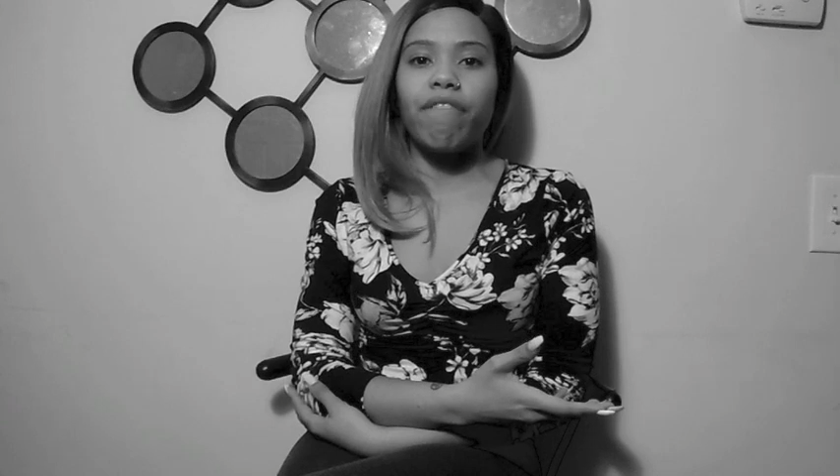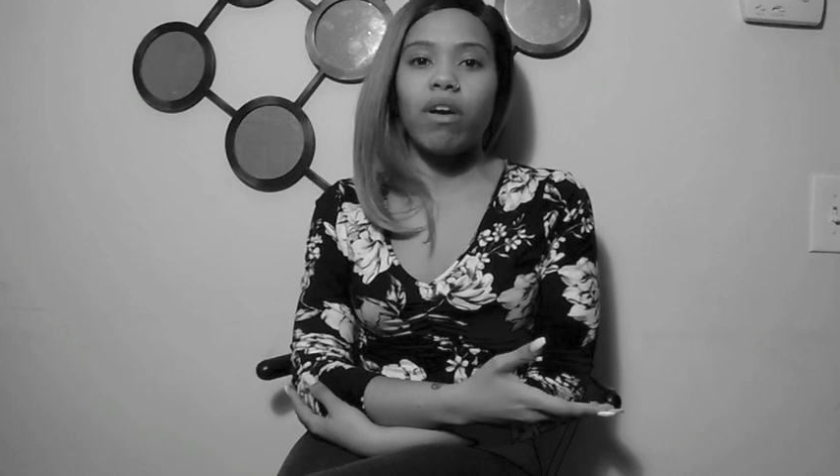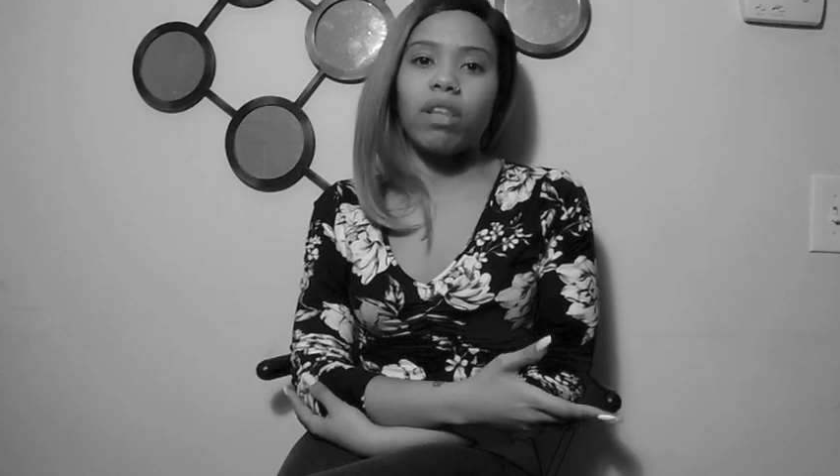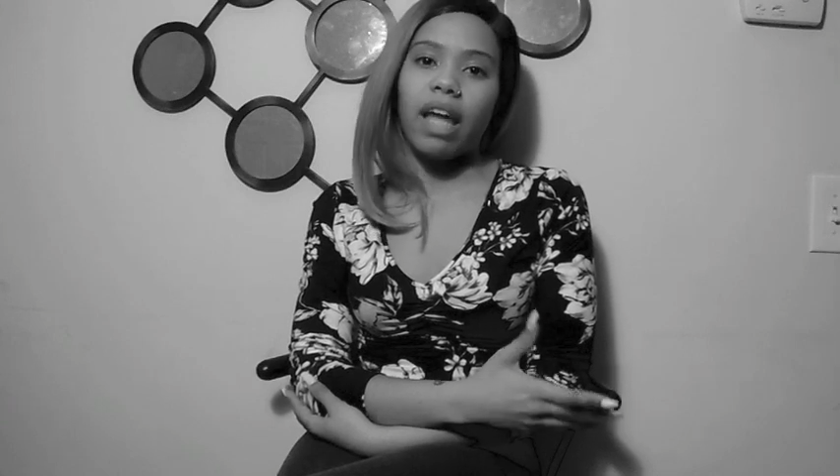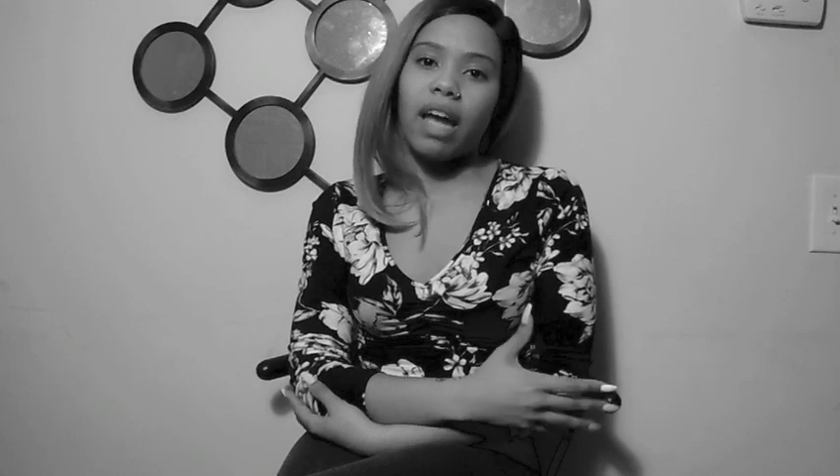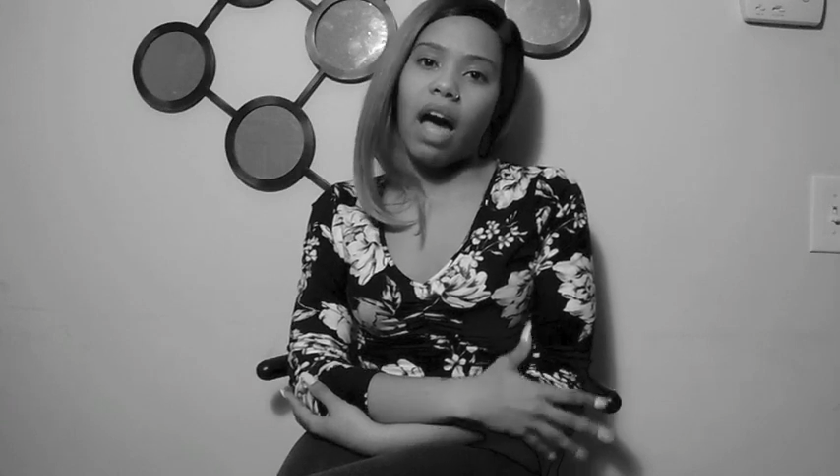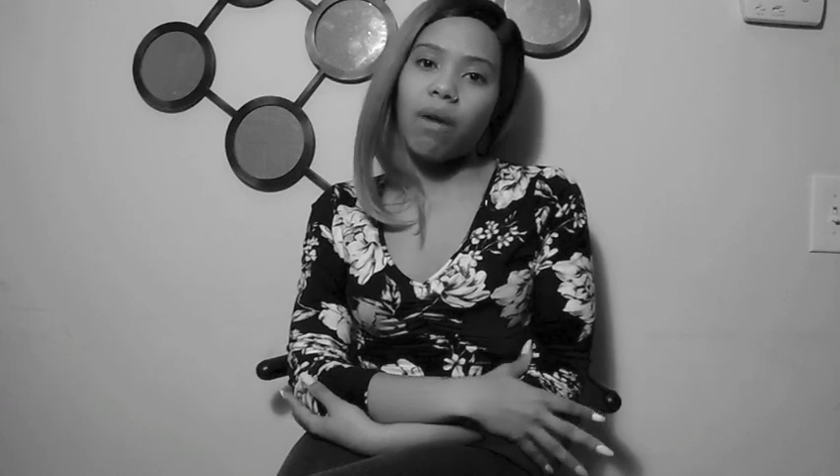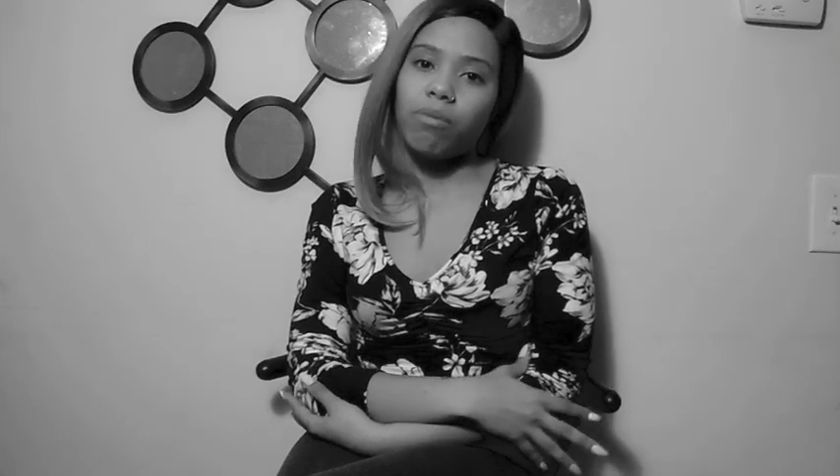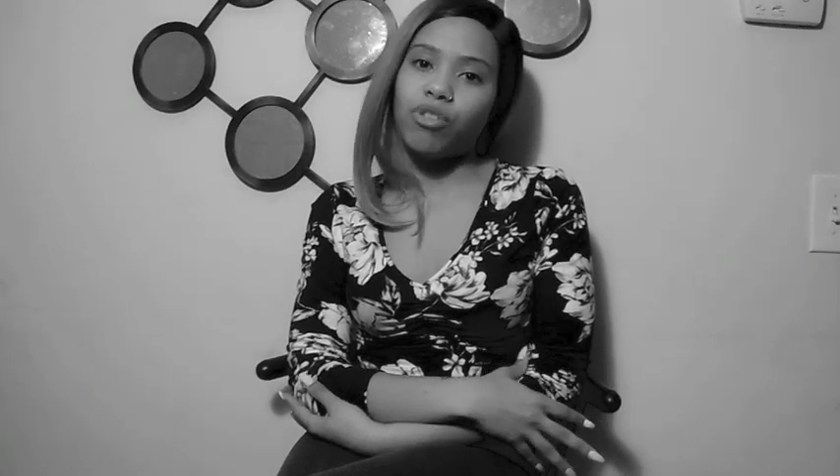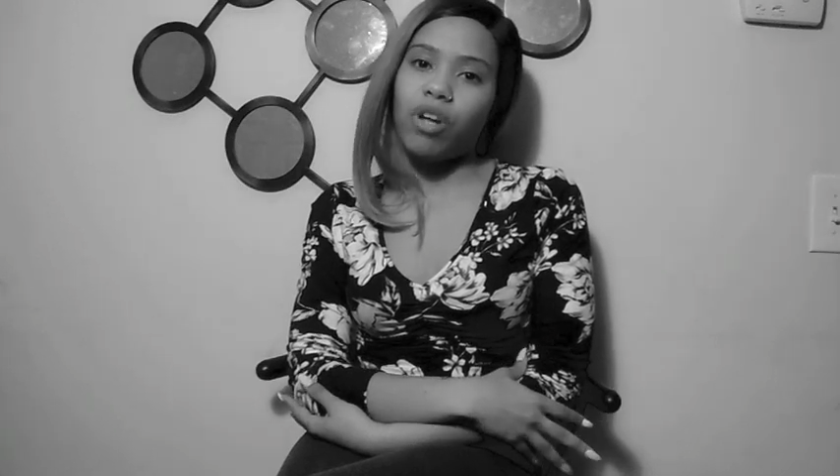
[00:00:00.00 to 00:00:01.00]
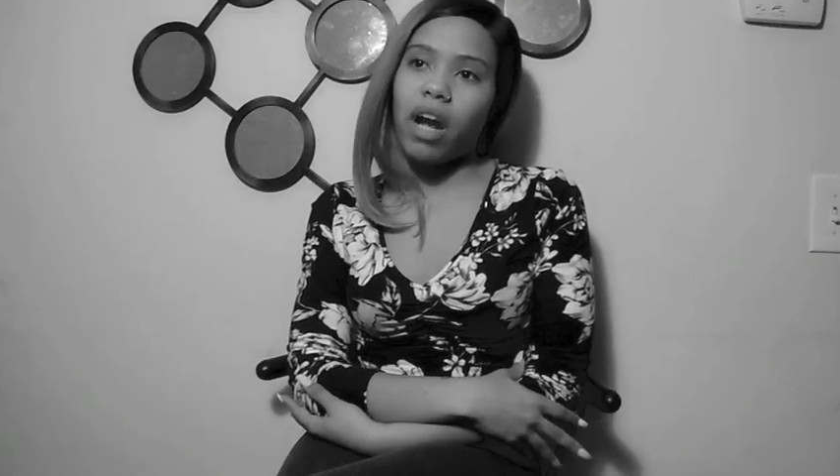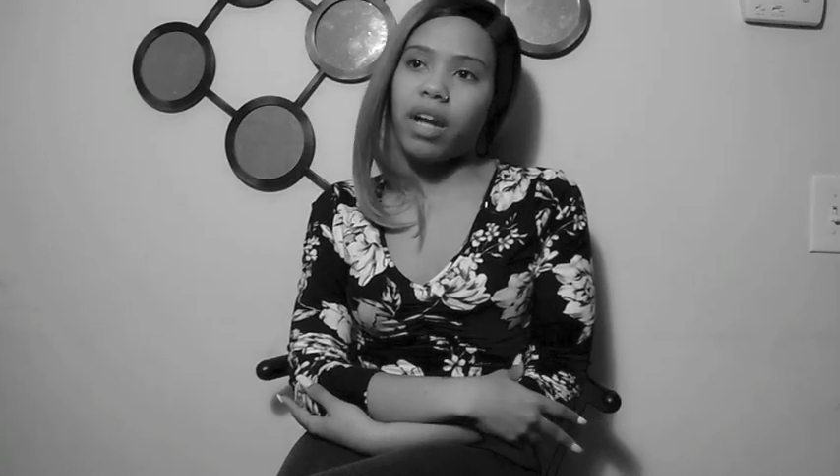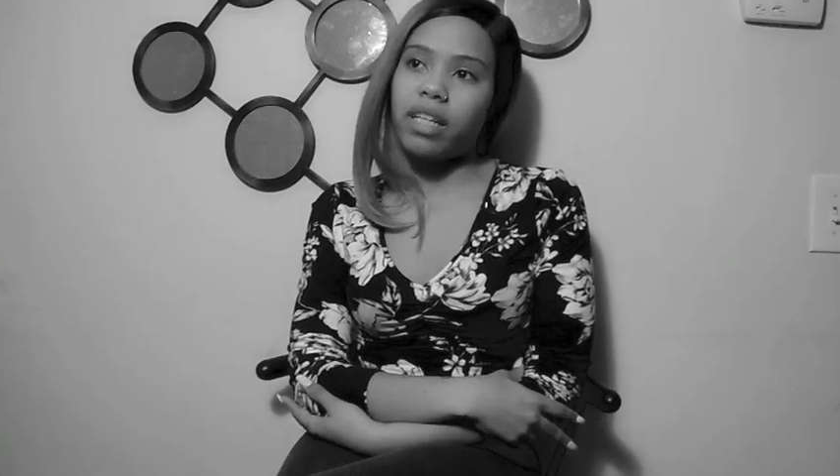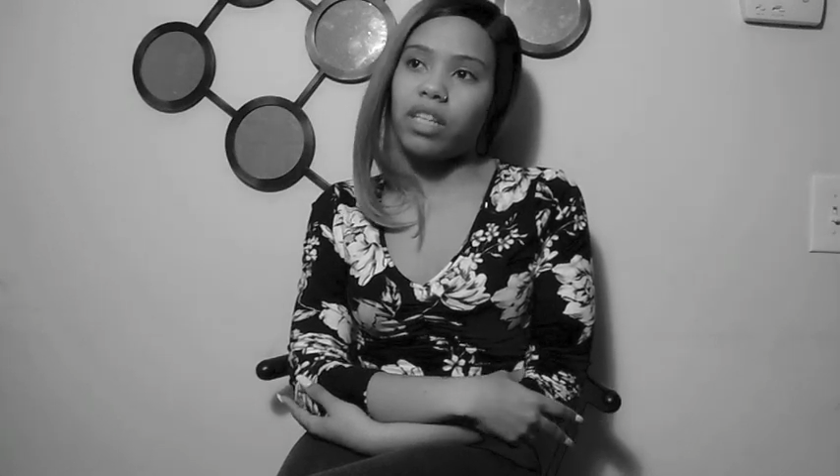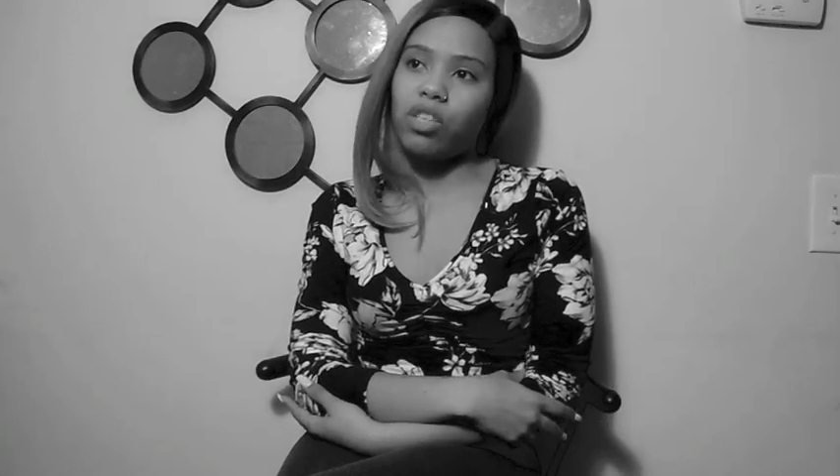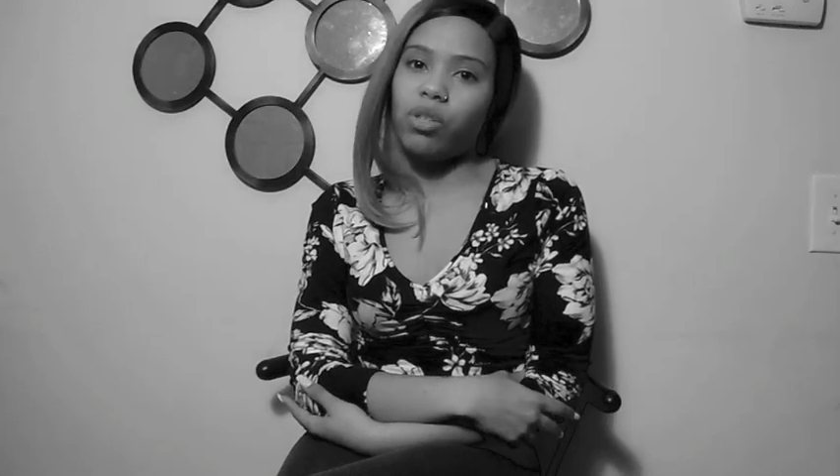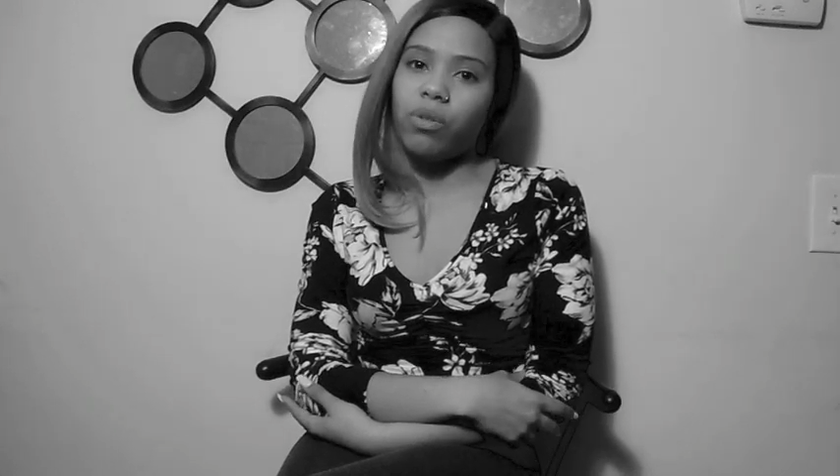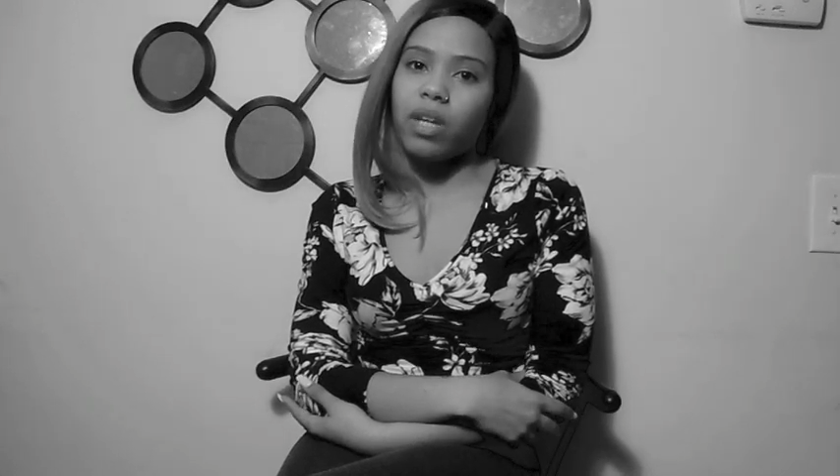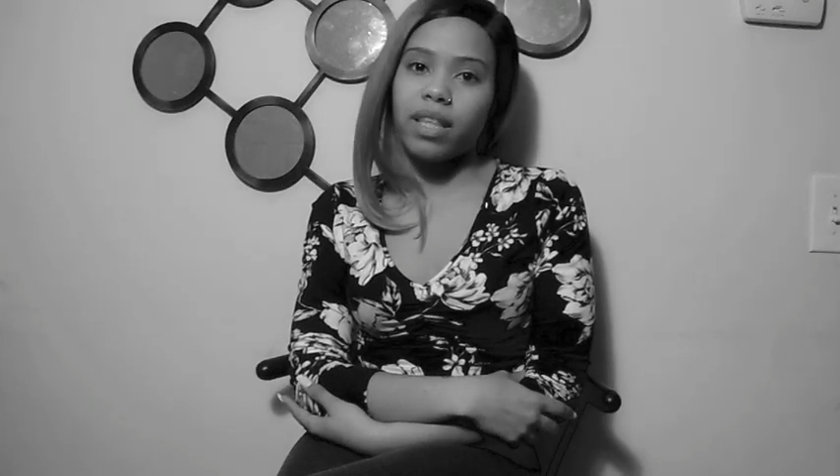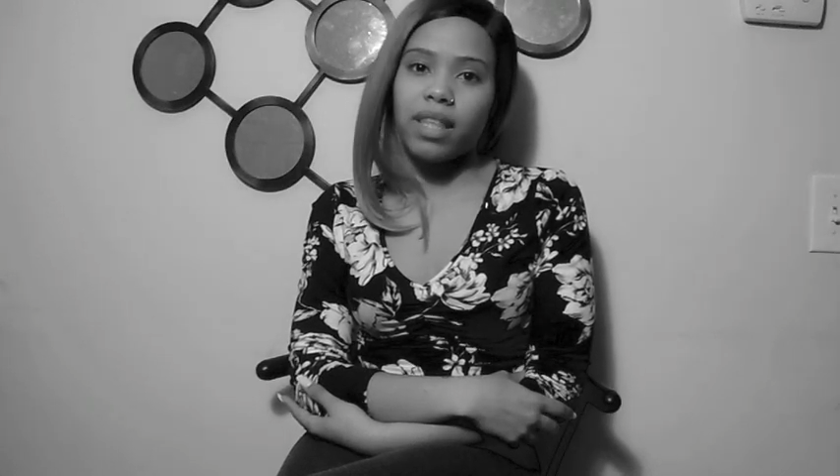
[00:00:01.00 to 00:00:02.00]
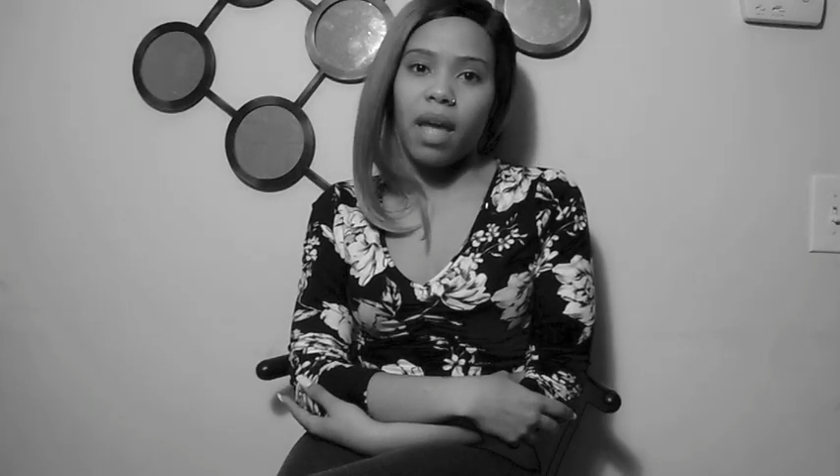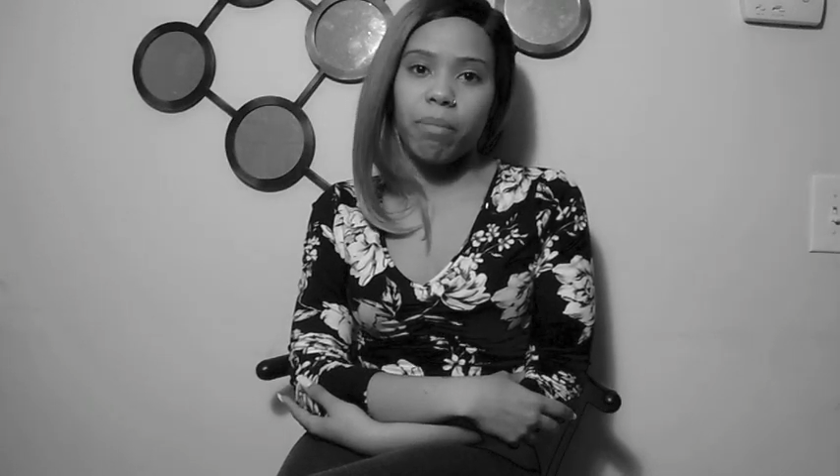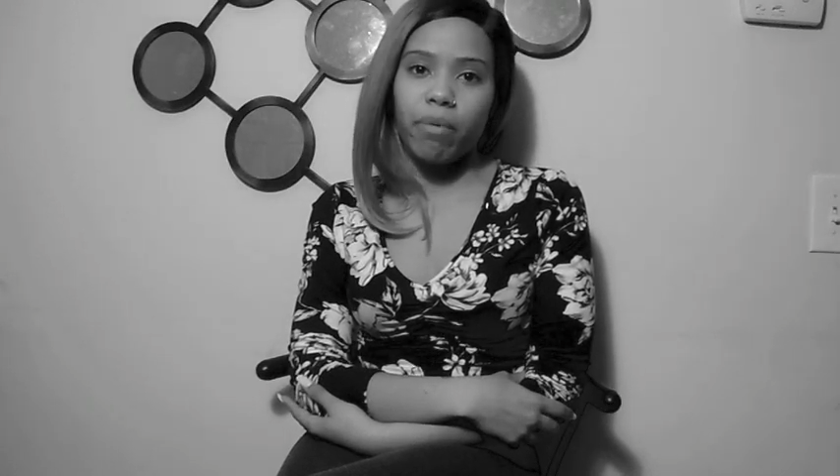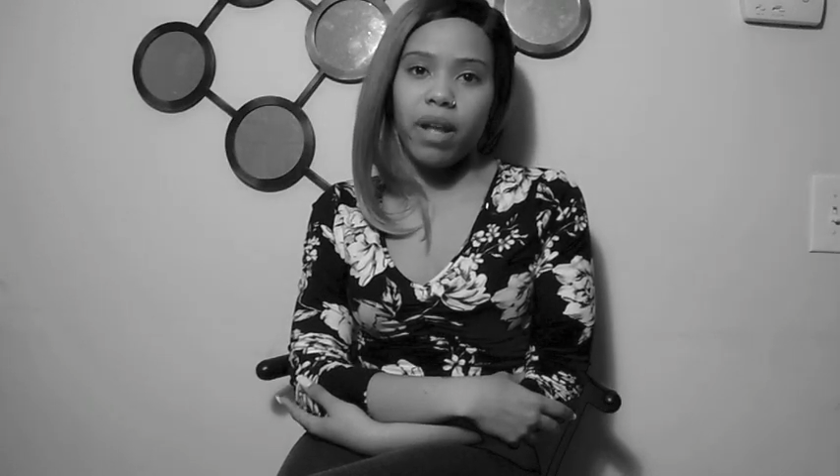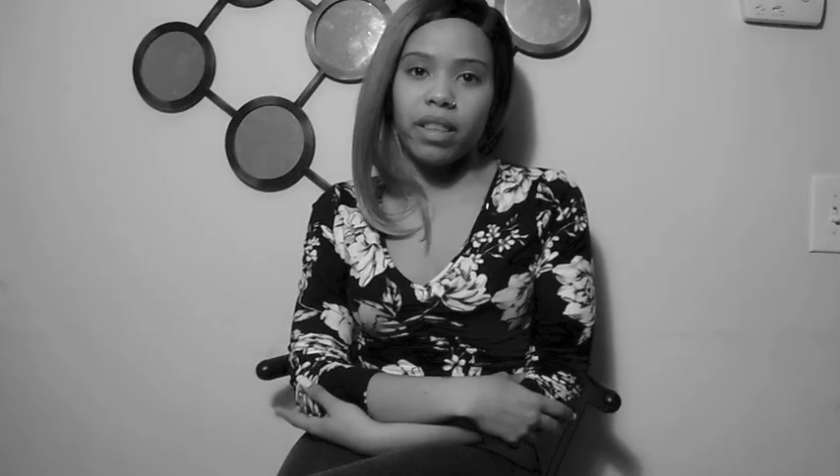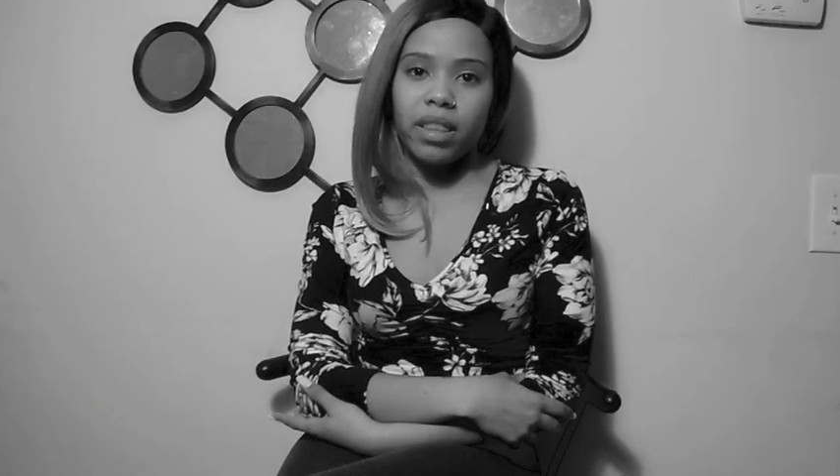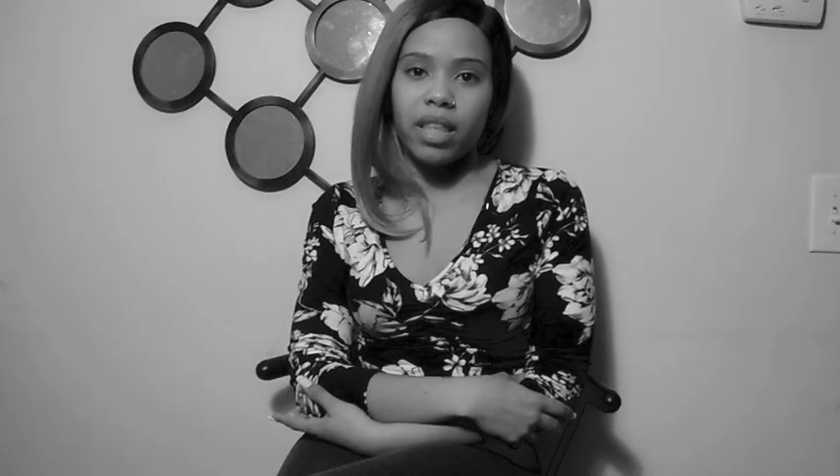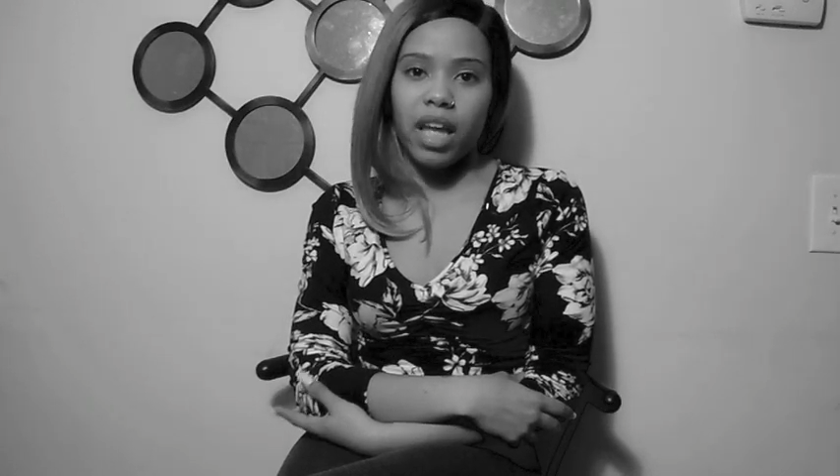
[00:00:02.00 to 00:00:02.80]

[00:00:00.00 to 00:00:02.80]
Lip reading: I felt like I was trying to get that breath